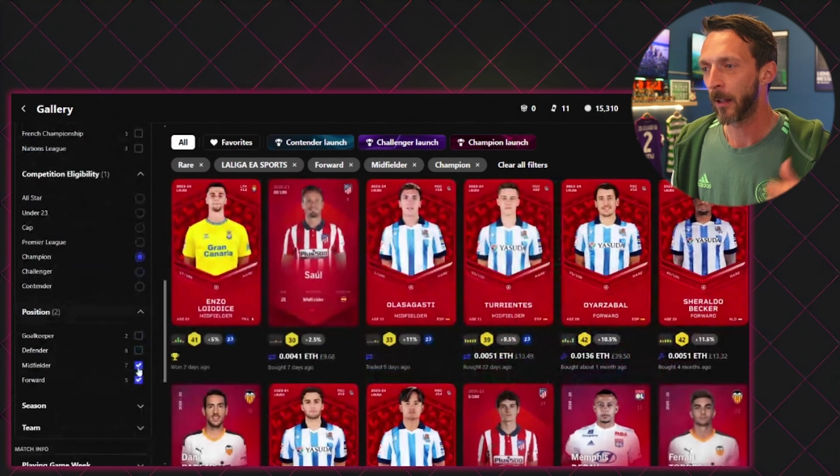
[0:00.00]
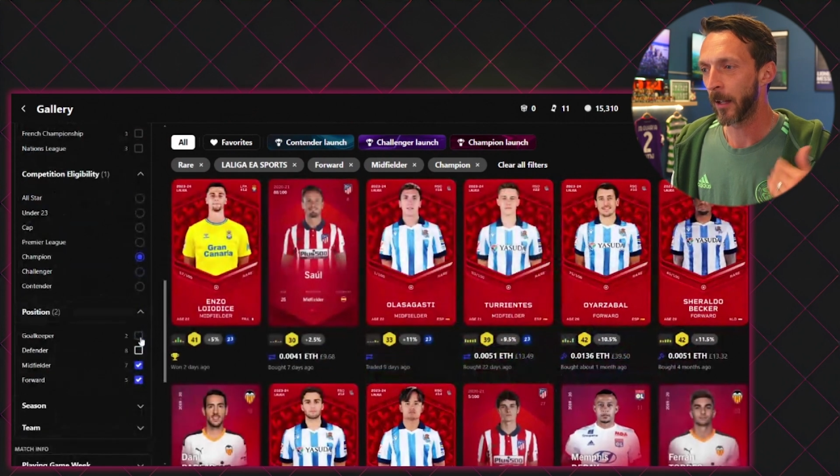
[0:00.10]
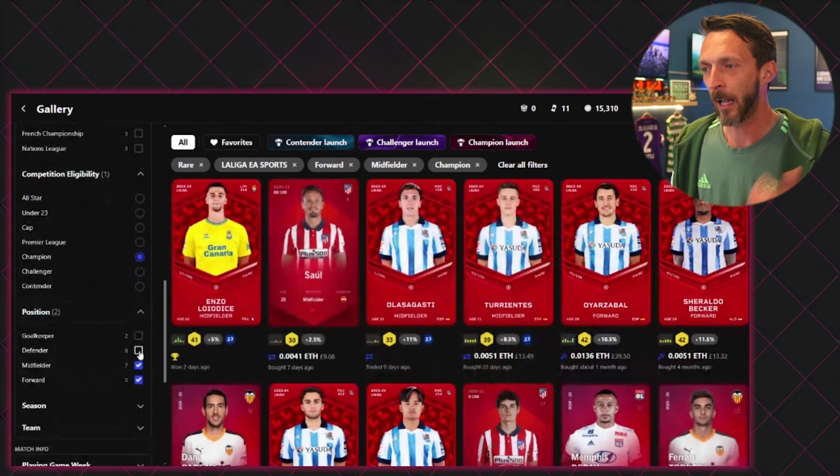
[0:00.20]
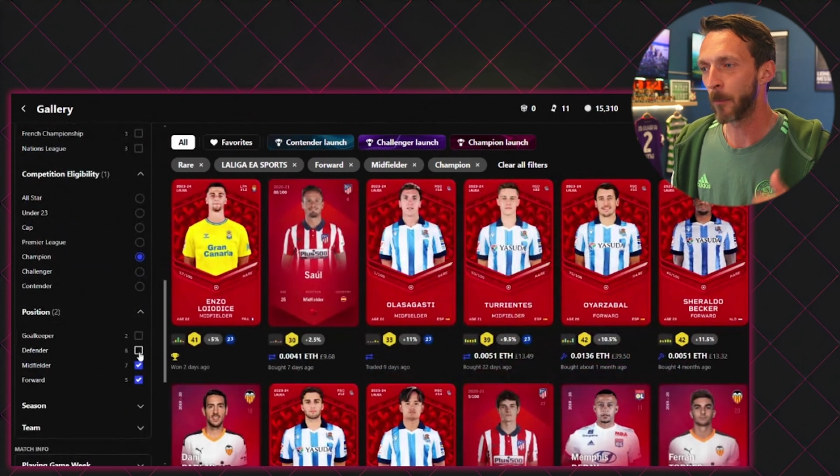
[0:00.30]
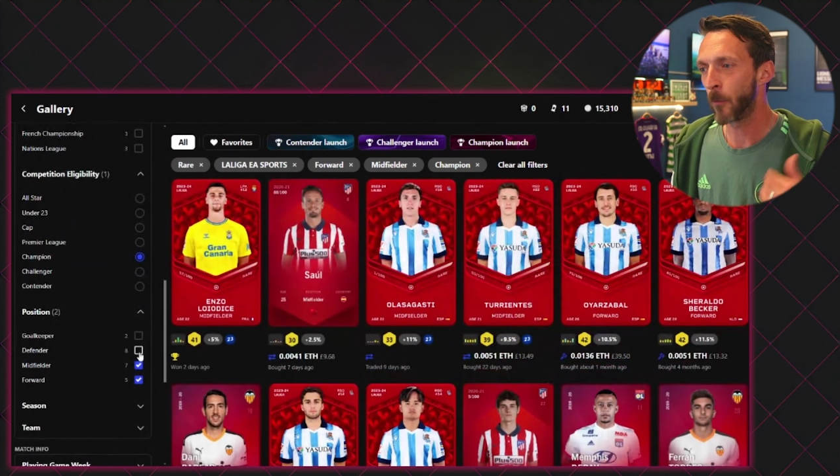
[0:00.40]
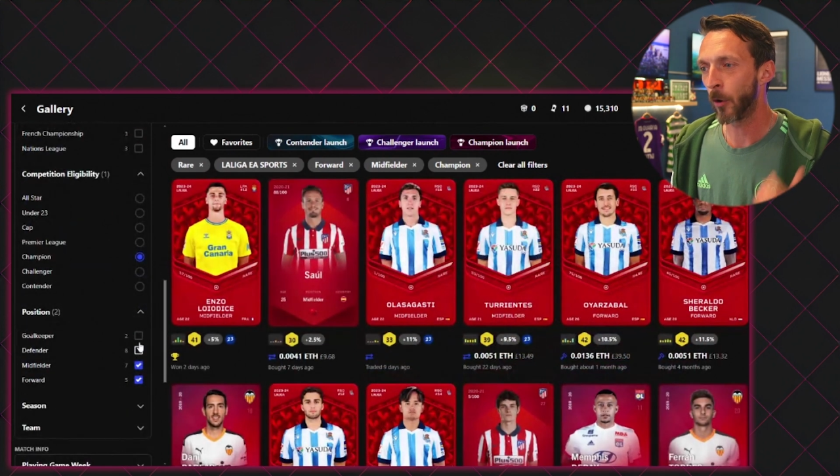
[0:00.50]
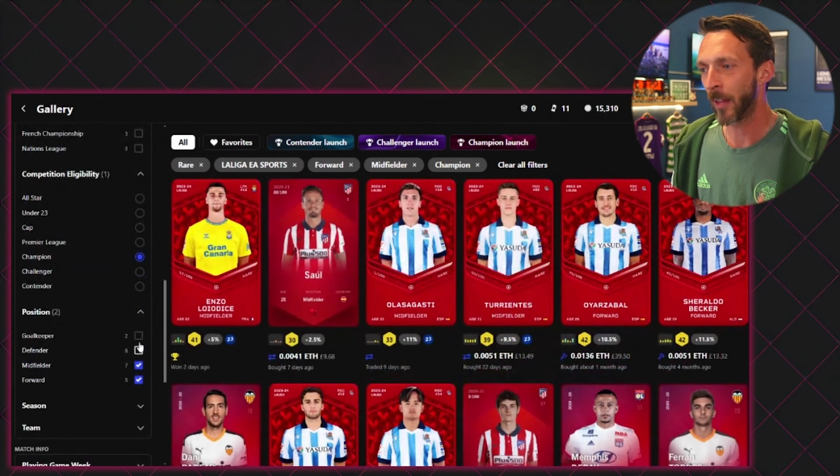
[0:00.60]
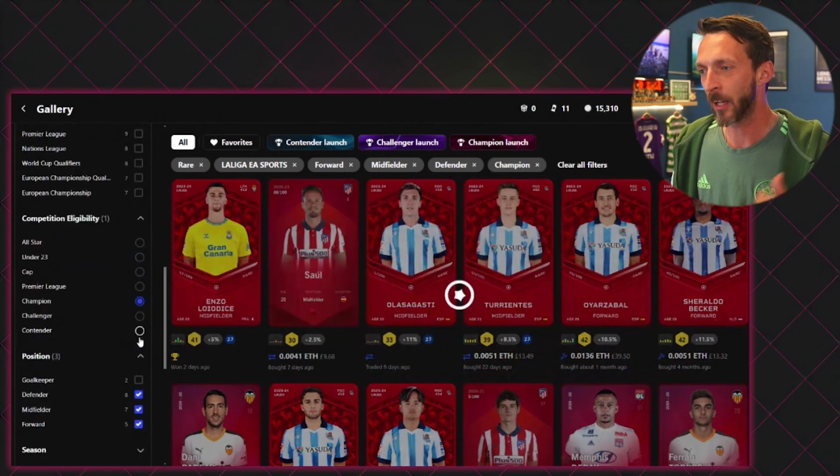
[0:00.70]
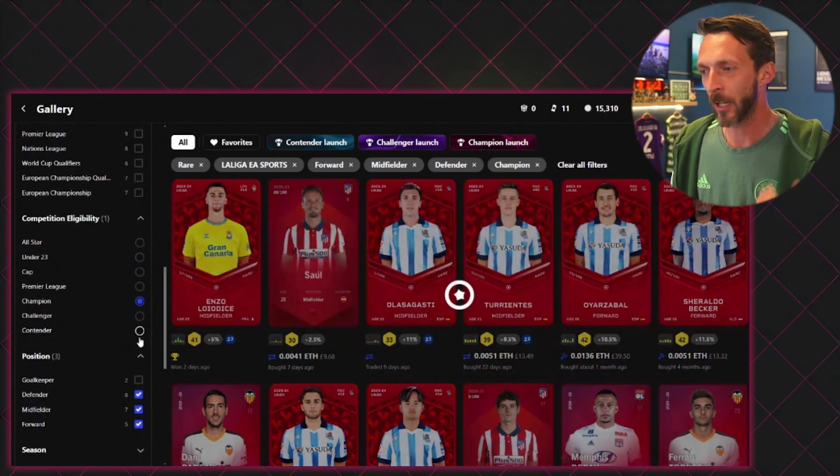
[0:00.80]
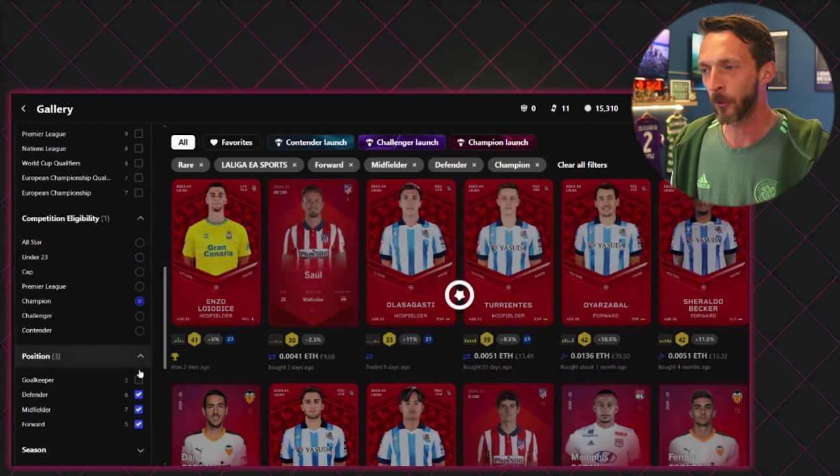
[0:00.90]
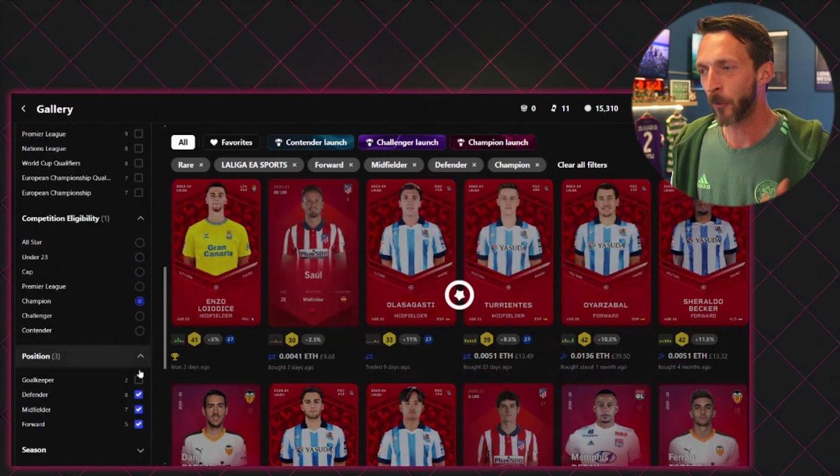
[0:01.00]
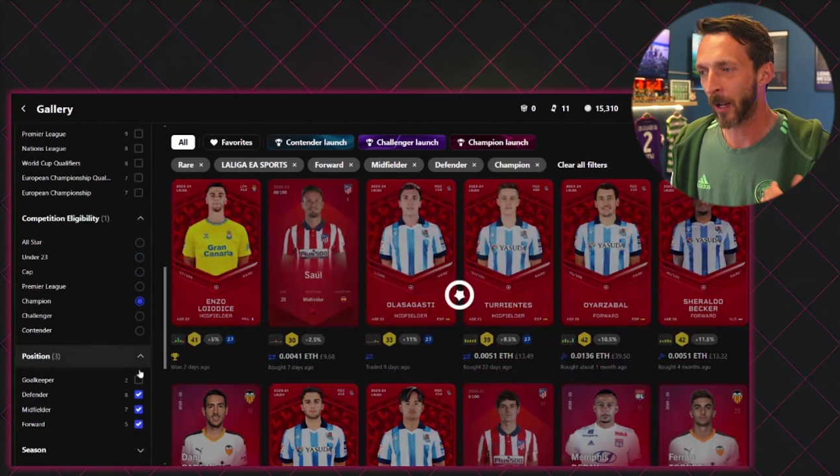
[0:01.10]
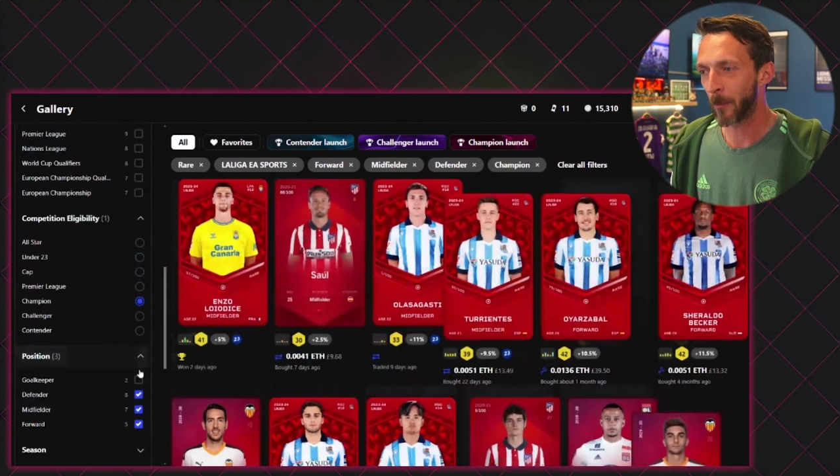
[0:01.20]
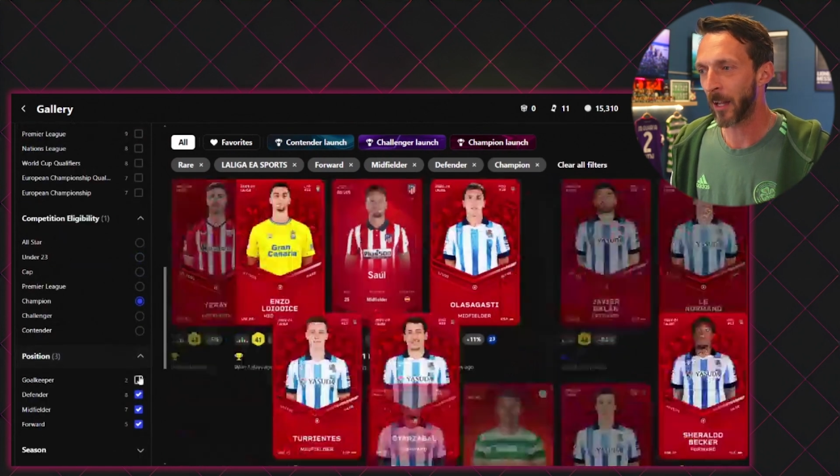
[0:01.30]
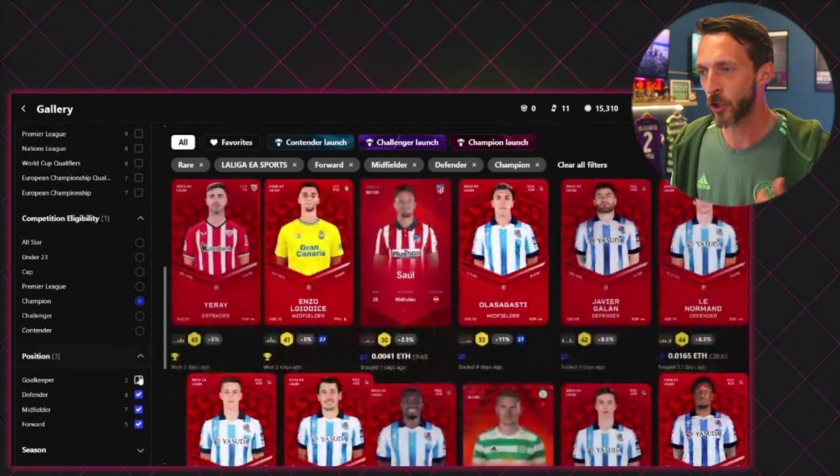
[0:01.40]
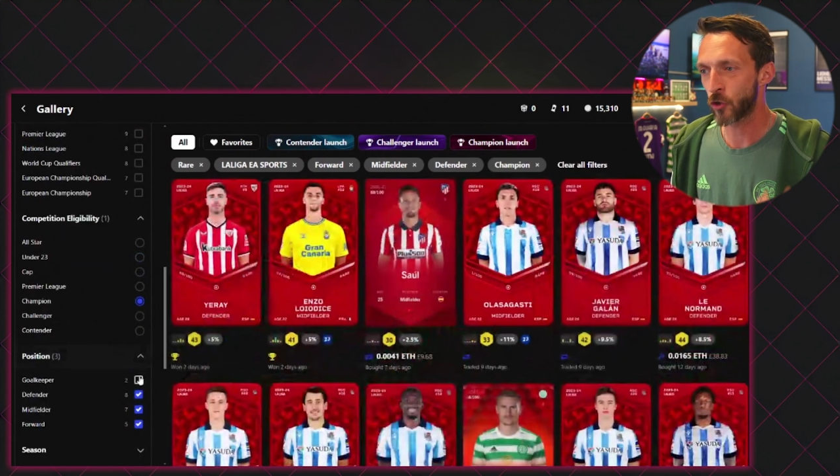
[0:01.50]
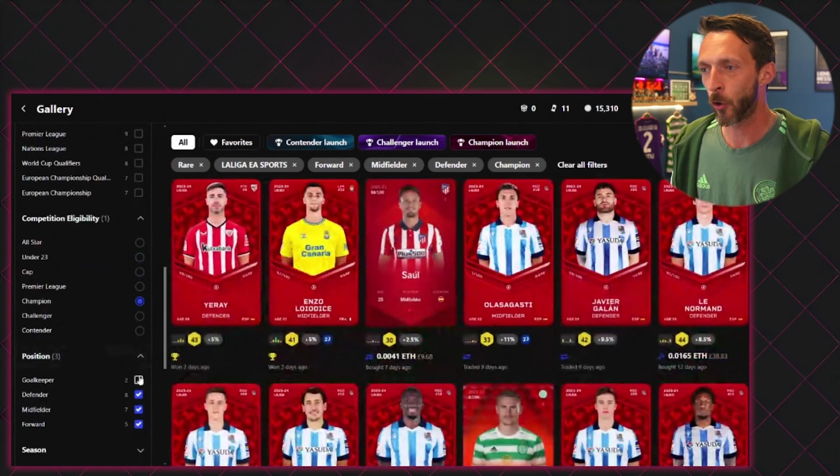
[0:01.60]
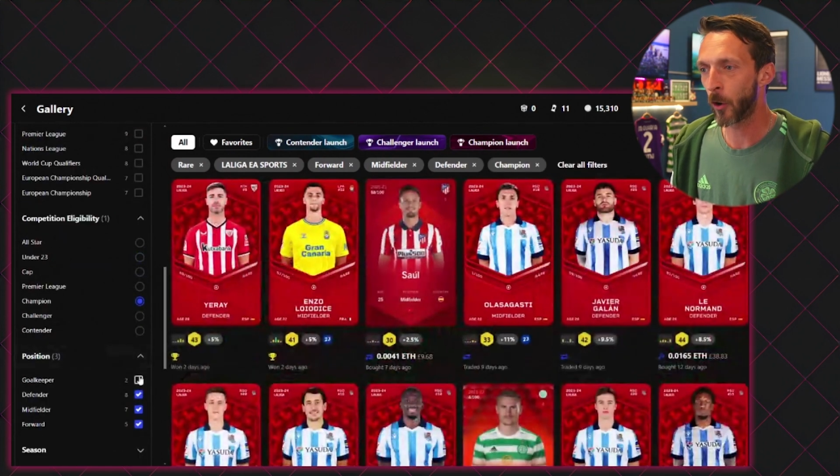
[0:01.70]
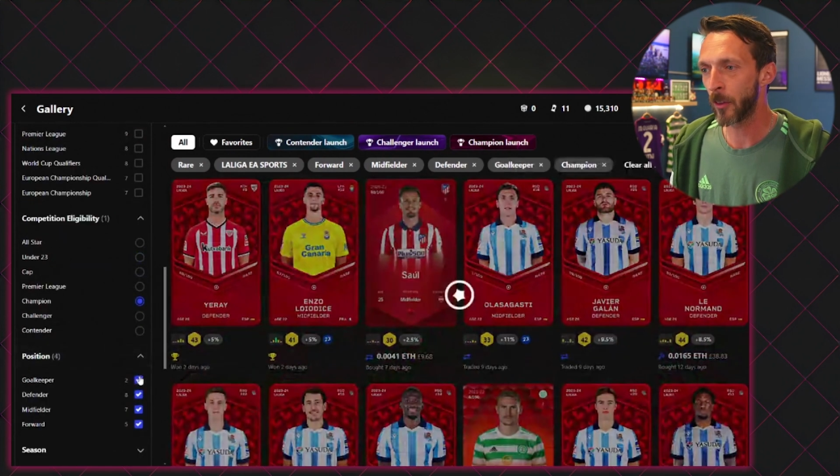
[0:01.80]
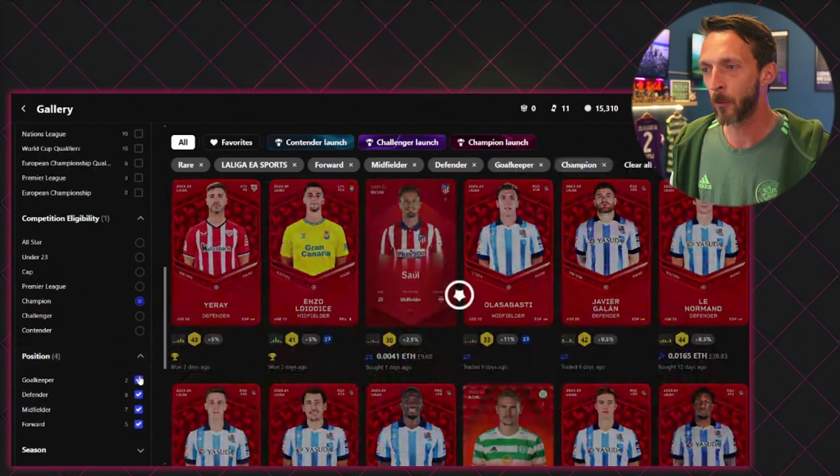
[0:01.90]
Like, I don't think I'm that
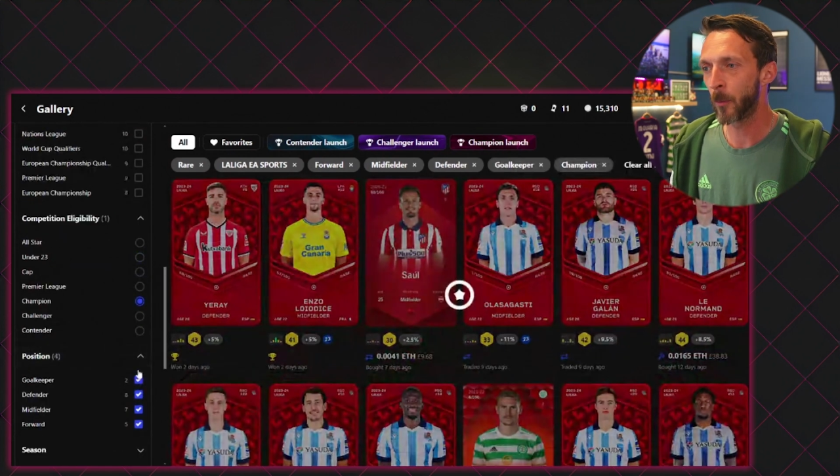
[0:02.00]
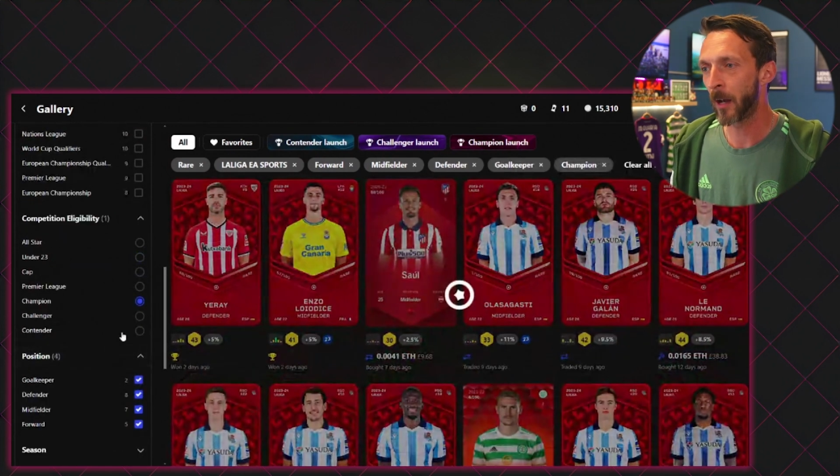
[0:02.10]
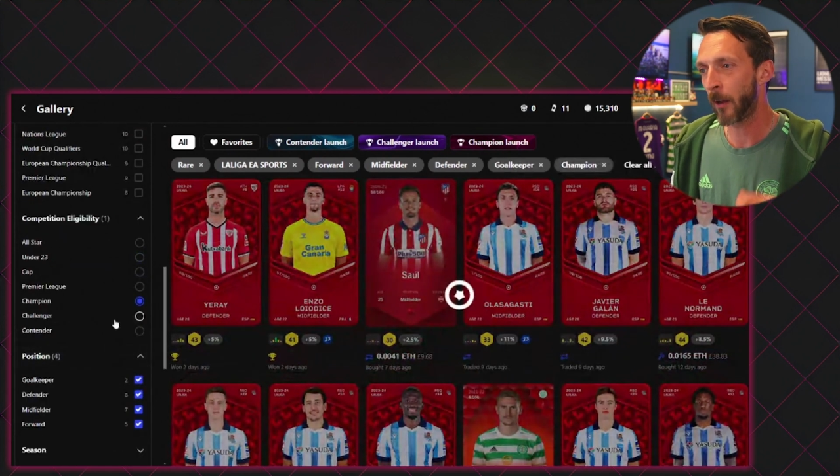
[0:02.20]
strong at the moment.